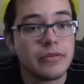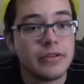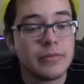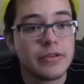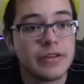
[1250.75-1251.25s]

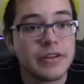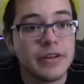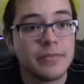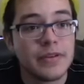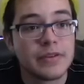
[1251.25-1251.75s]
dude I'm gonna
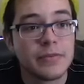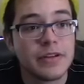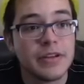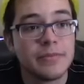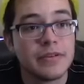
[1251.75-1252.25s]
keep this, I'm gonna
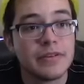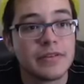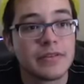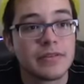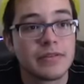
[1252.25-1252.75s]
keep
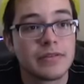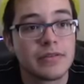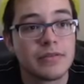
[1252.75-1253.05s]
this.